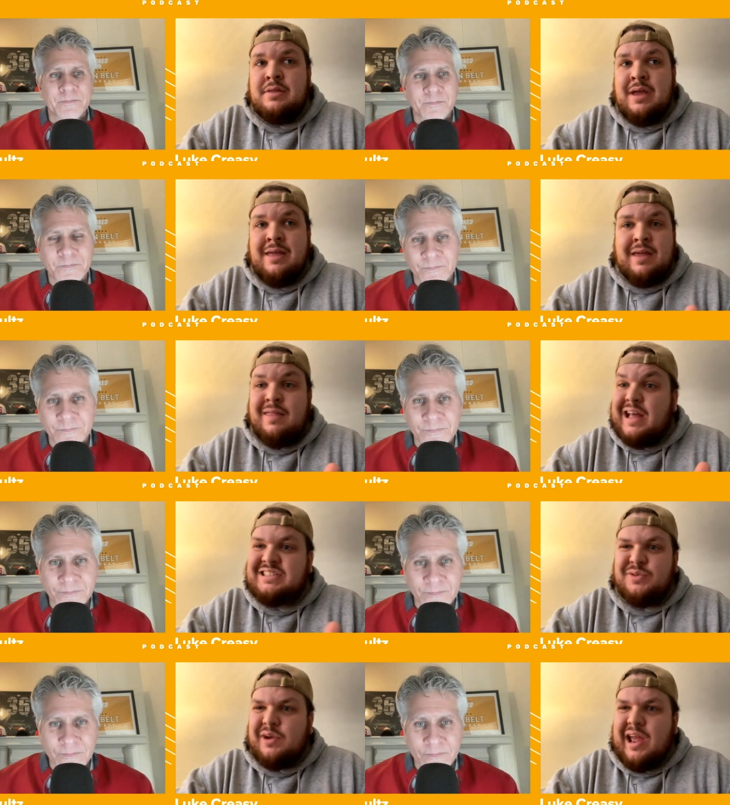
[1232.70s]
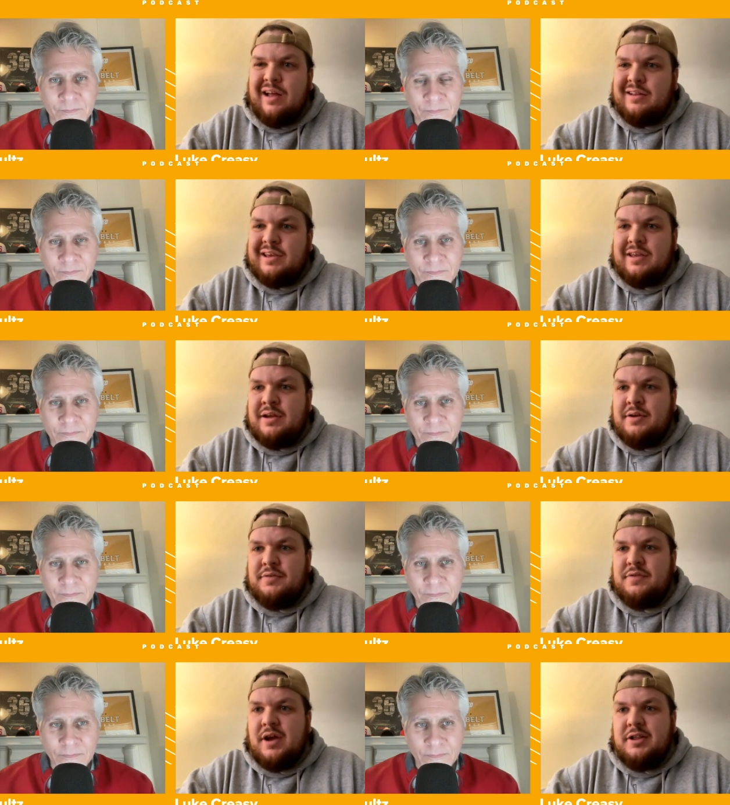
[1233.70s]
Speaker 1: and, and that's the reality
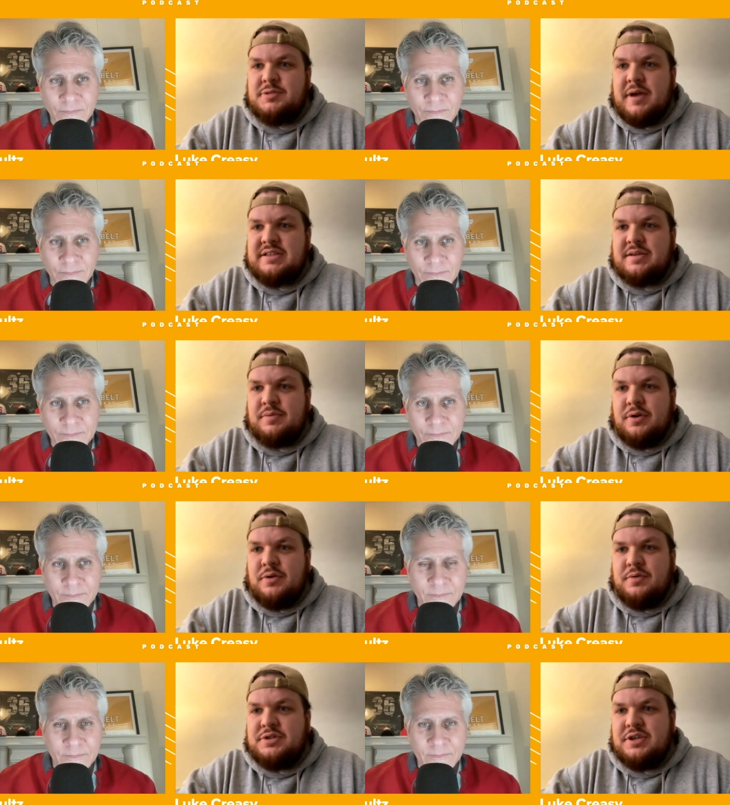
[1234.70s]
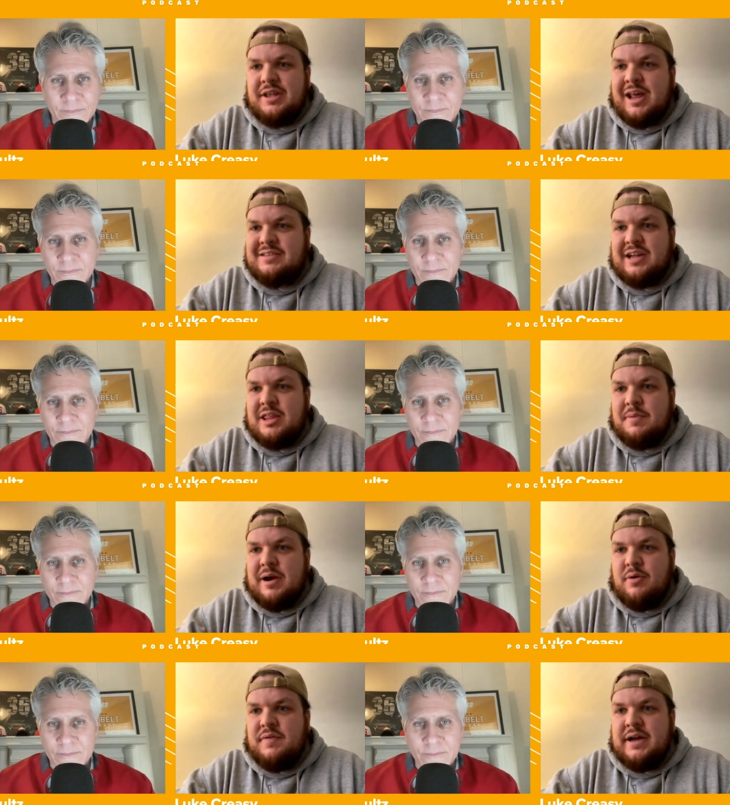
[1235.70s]
of college basketball. Once you get outside of the
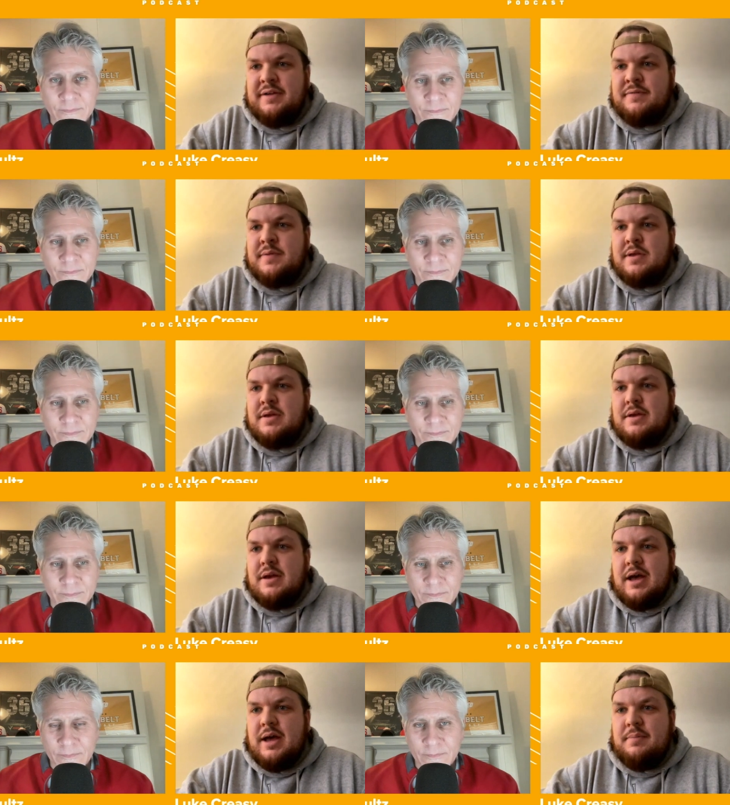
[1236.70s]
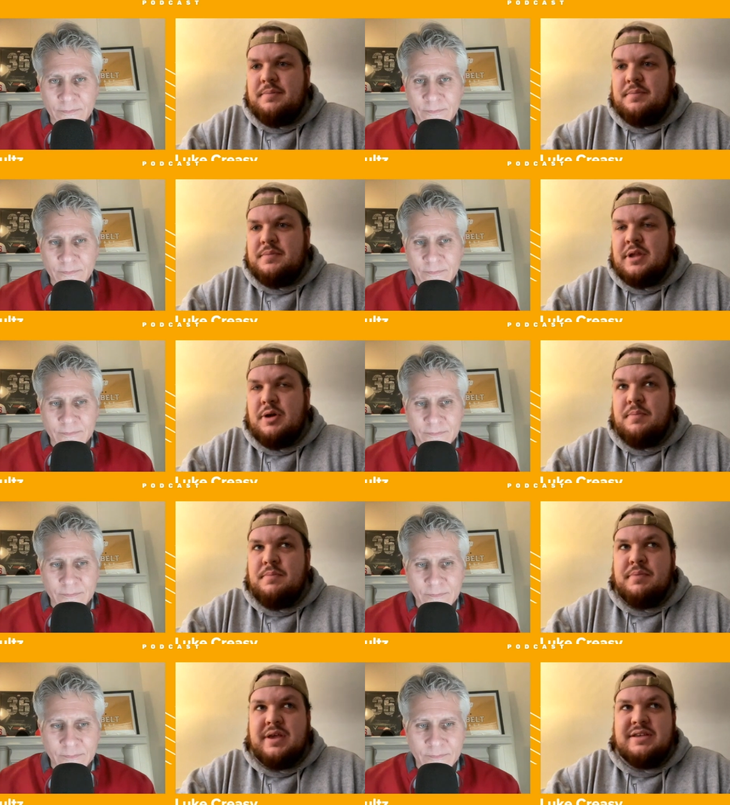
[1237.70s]
Power Five, um, you know,
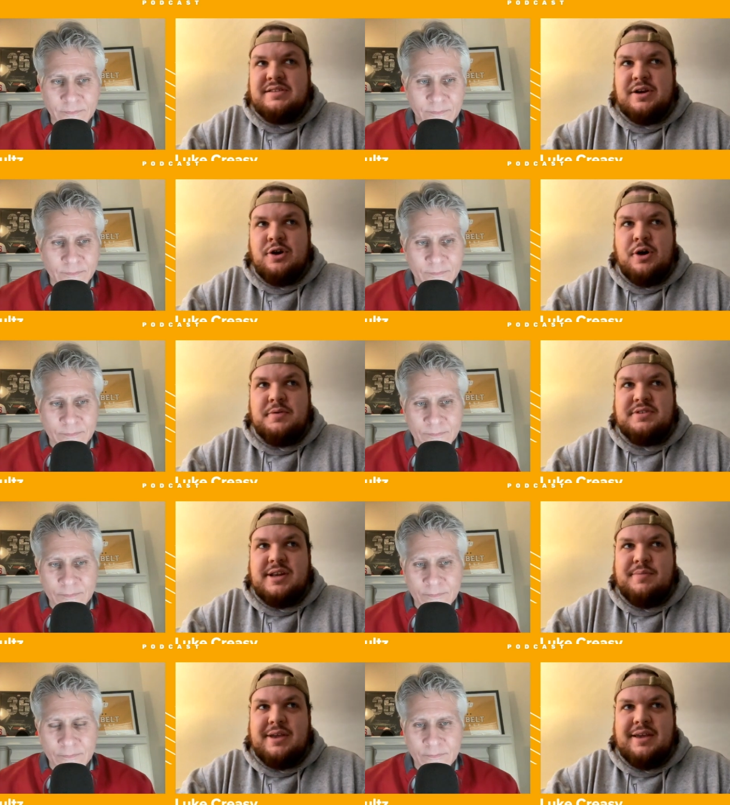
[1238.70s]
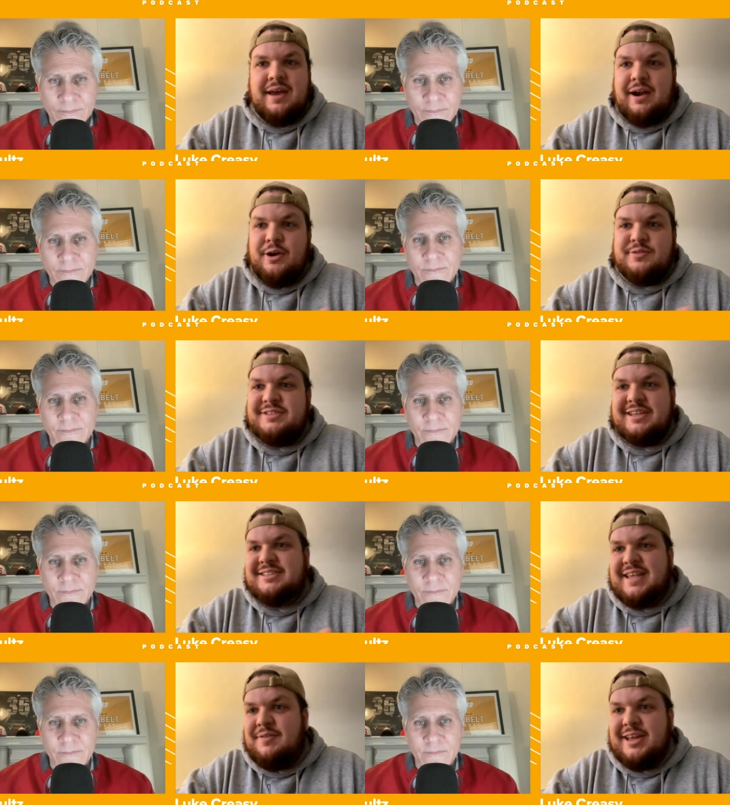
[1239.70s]
because there are always going to be, I don't know, six,
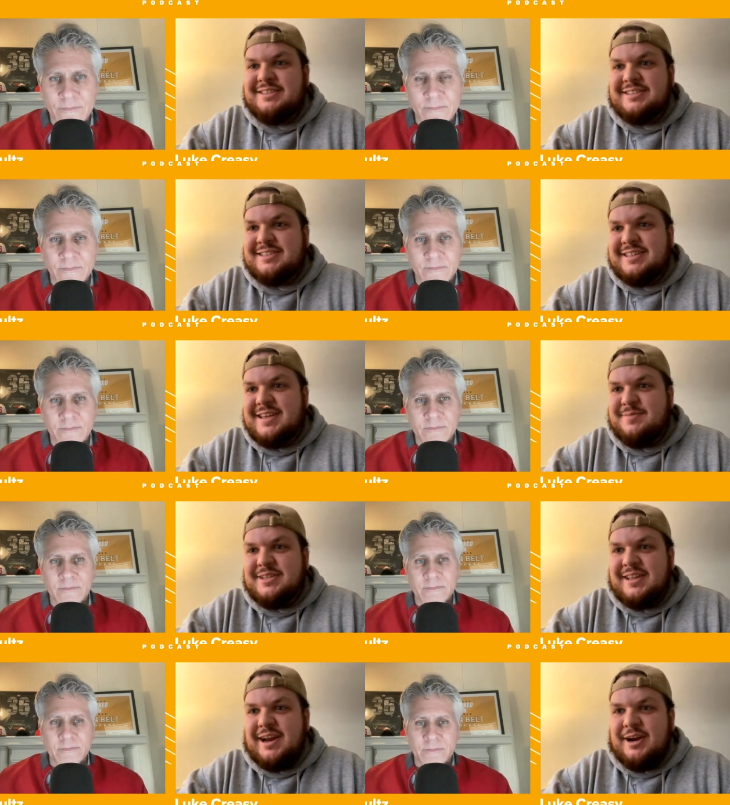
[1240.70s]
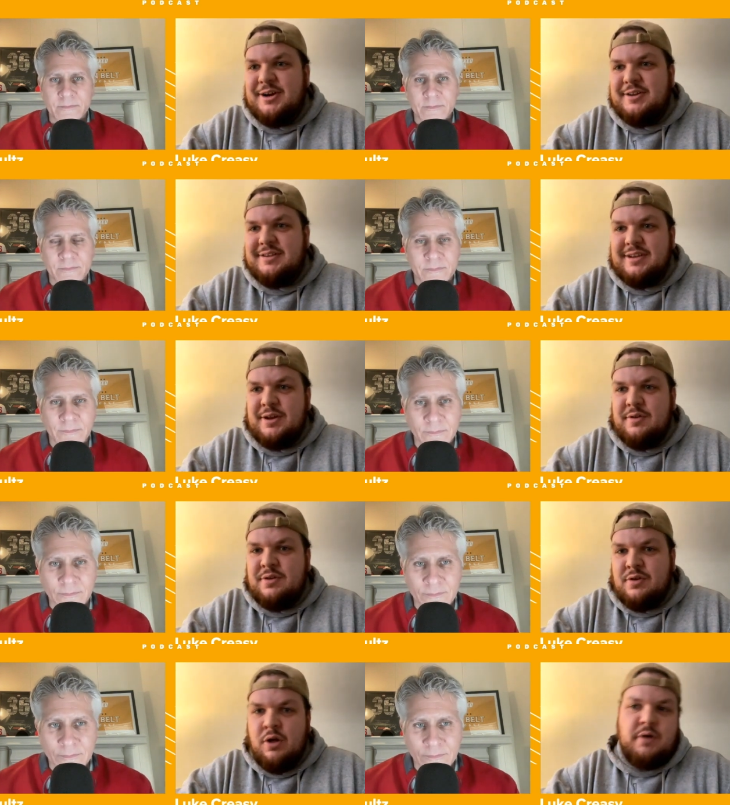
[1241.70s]
seven SEC teams in there. And, you know,
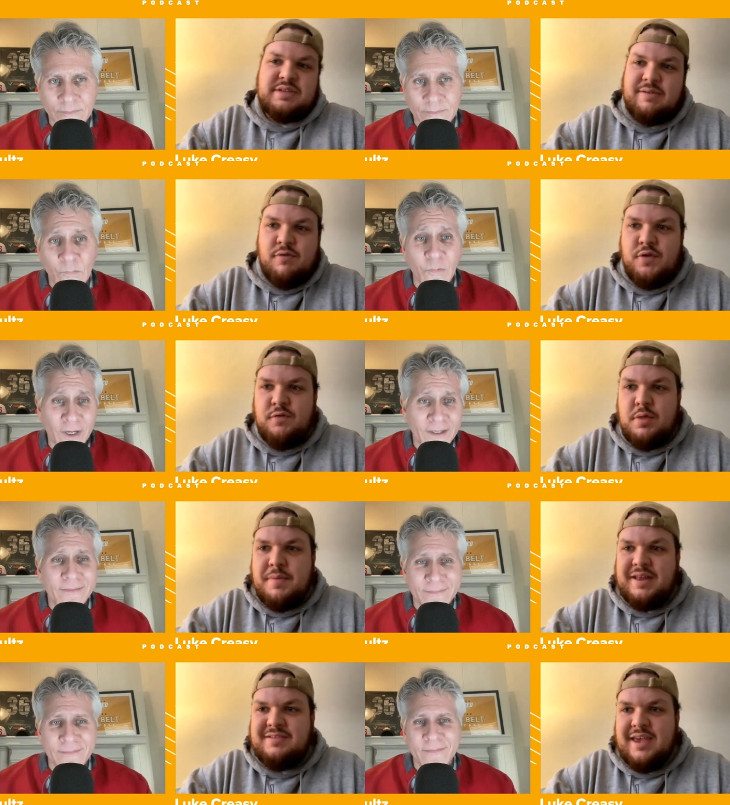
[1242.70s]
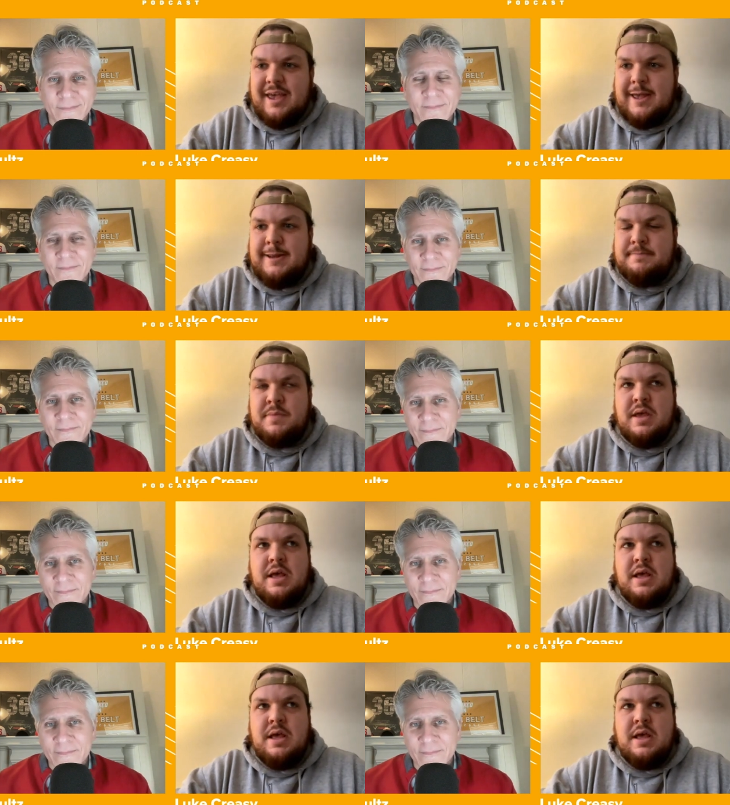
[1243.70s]
you'll always have a few right. from the Big Ten. And,